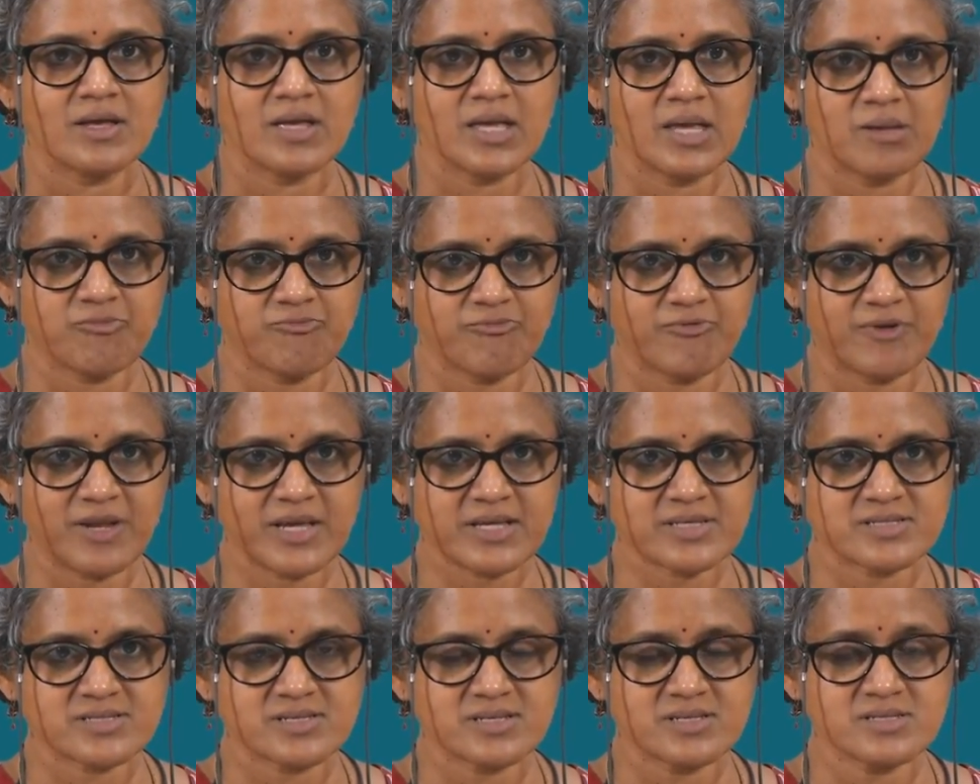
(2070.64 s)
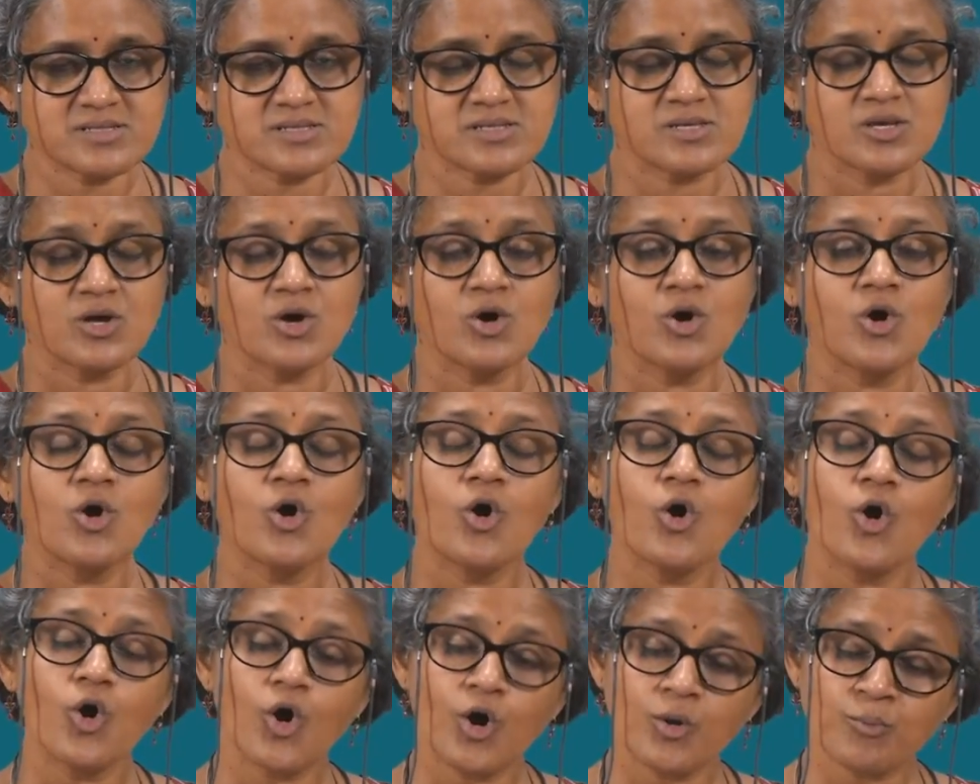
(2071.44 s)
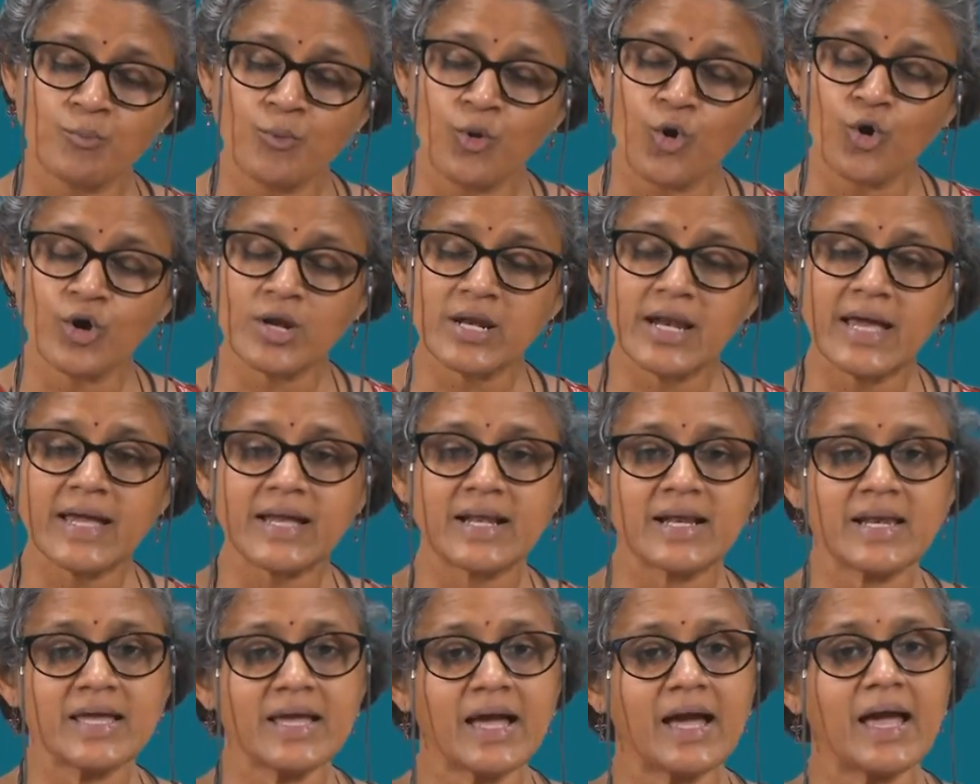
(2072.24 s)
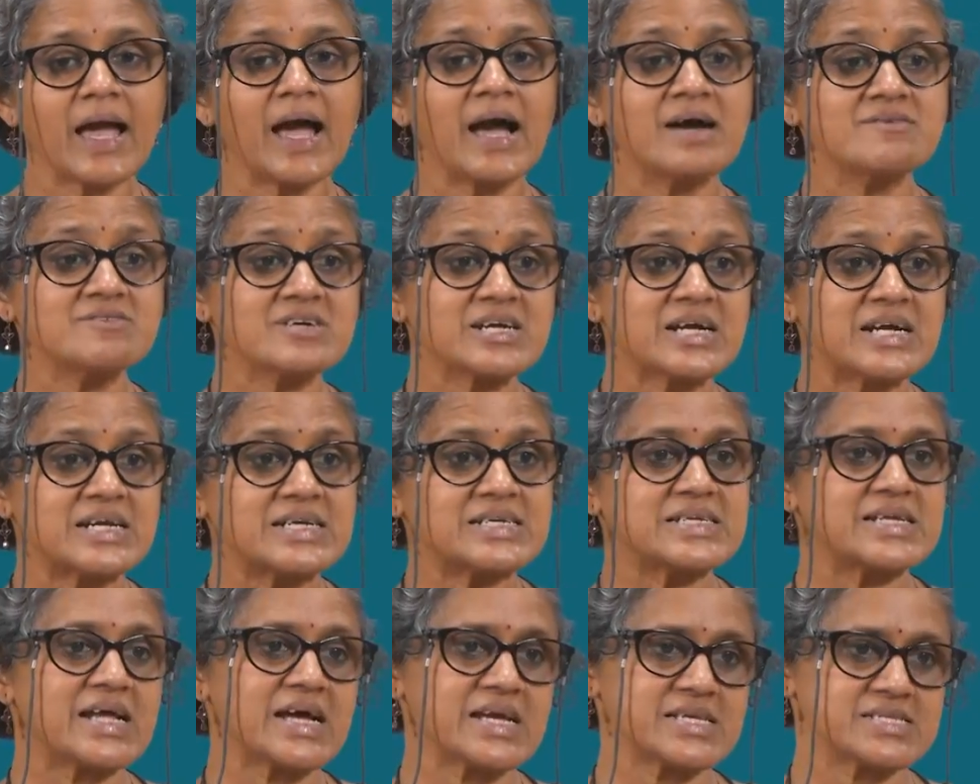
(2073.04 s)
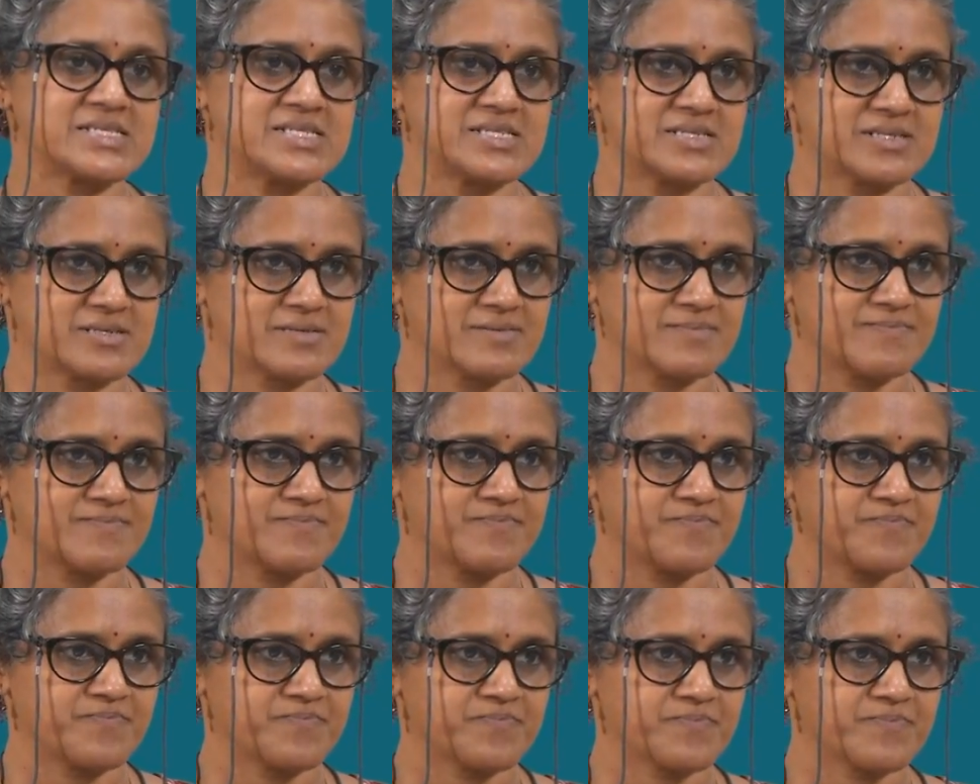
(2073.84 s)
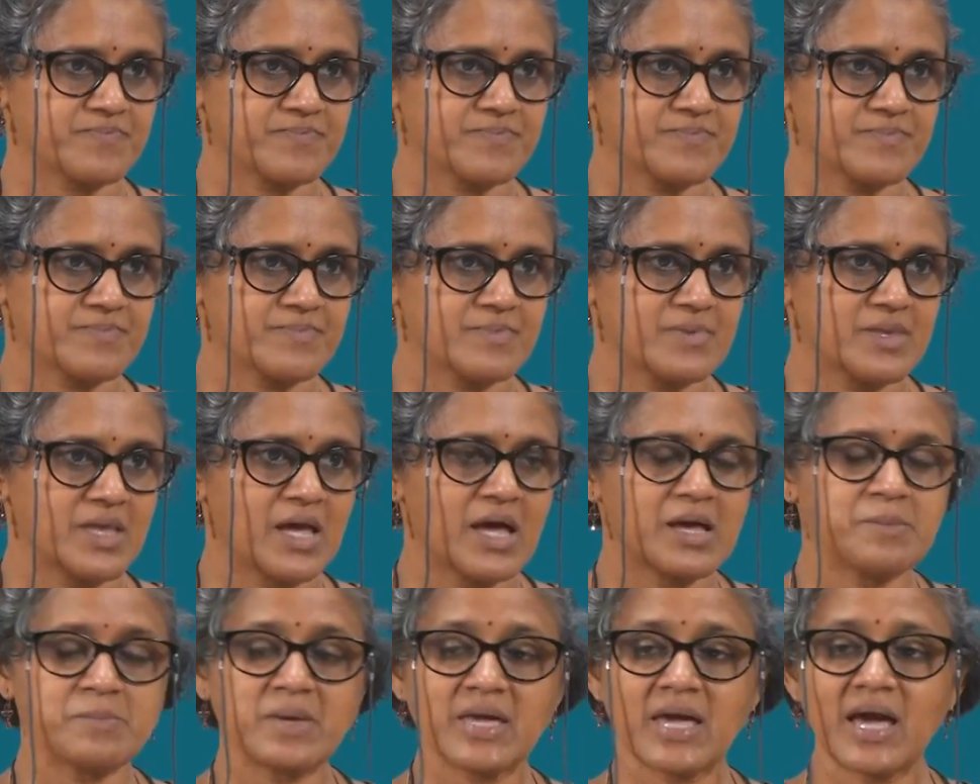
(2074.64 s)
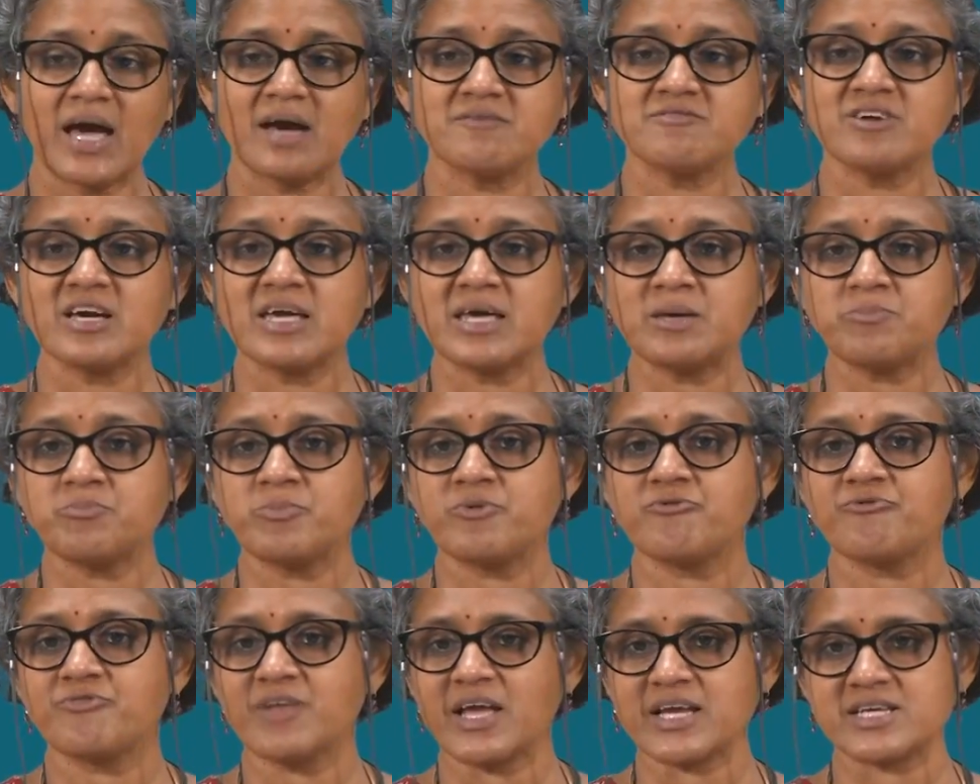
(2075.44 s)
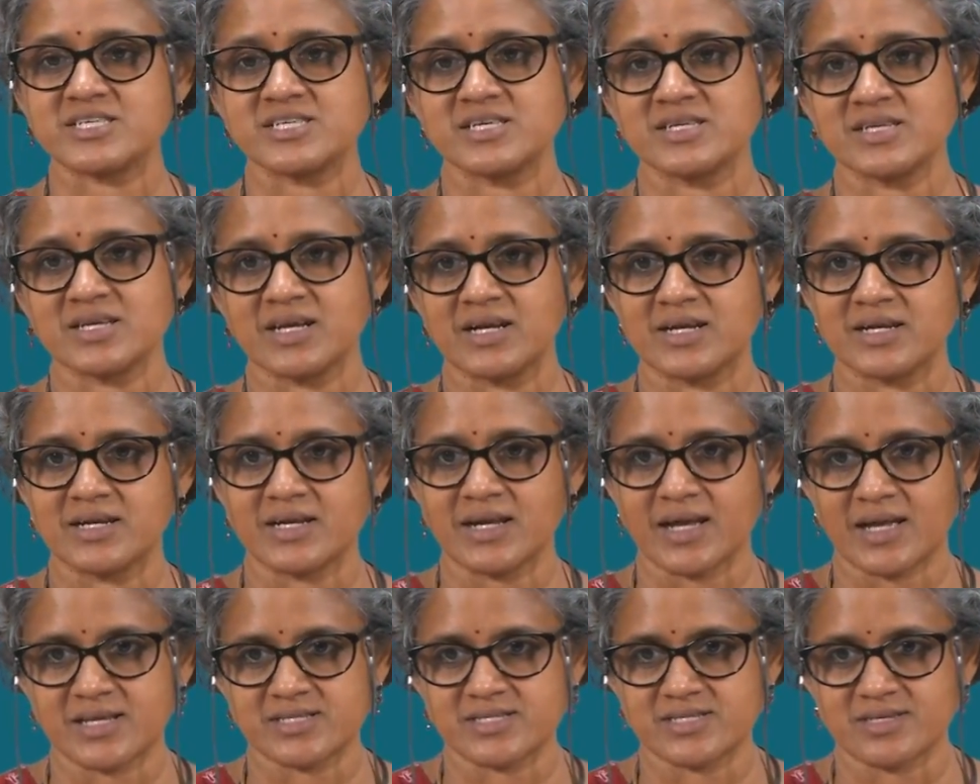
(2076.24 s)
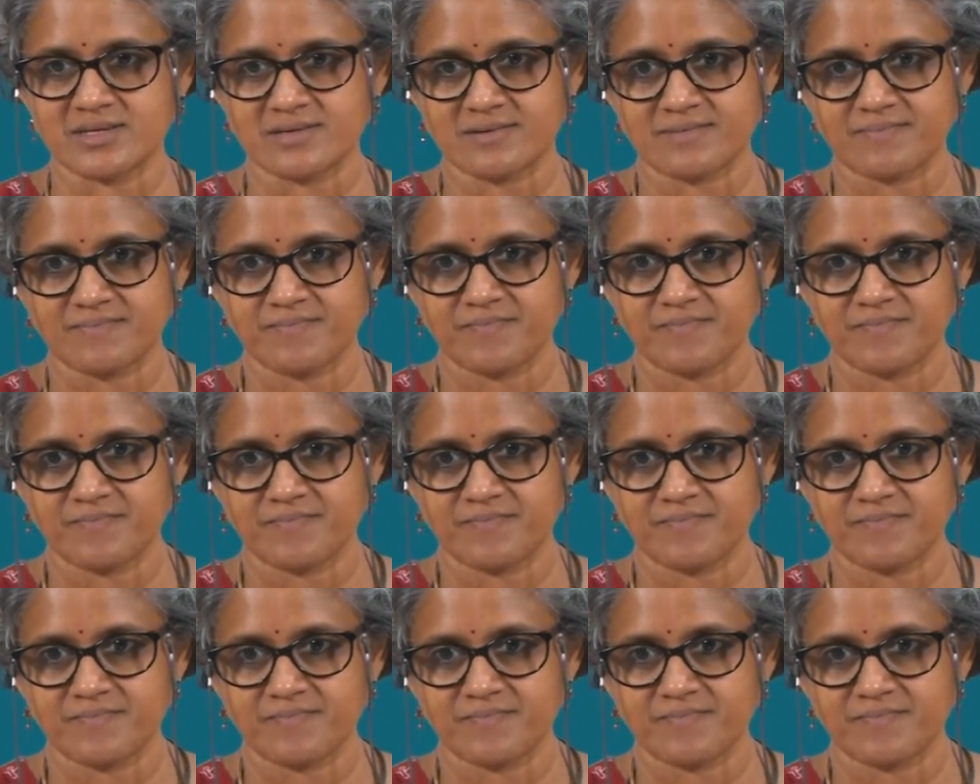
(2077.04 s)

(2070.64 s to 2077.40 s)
hip flexes, or more likely I have a contracture. I may have a hip flexion contracture.